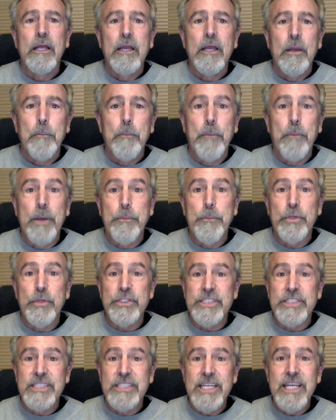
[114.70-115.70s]
but
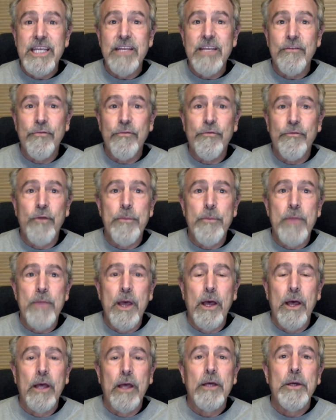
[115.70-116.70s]
perceive from
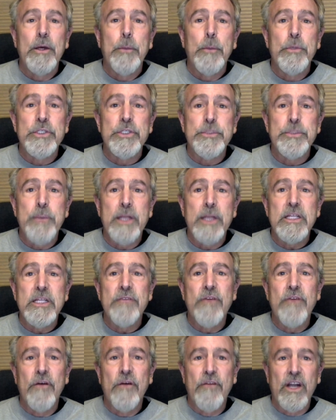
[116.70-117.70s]
the
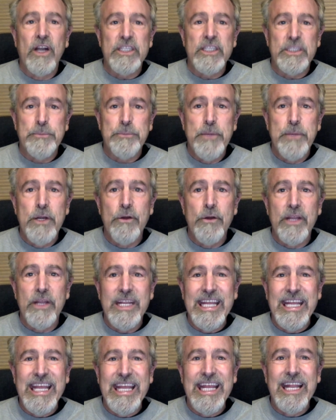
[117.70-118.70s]
perspective of our
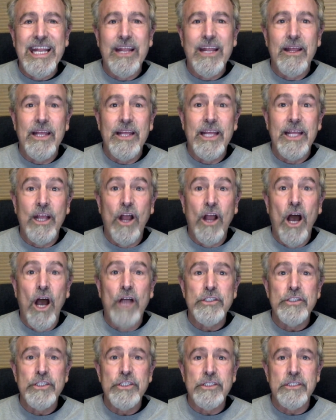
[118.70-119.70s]
spirit in
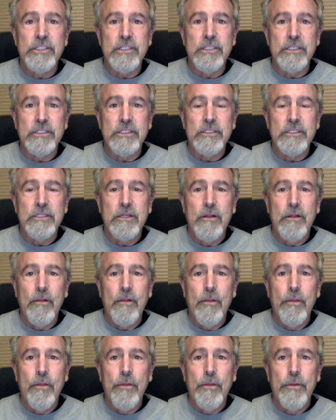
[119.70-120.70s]
consciousness.
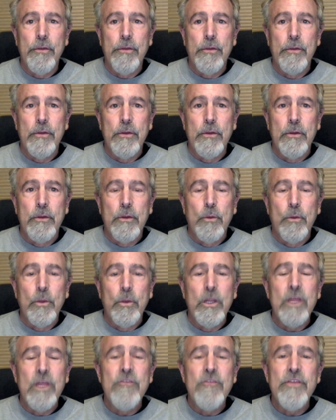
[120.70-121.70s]
We
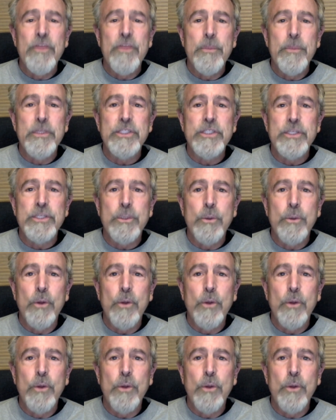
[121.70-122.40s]
live in the material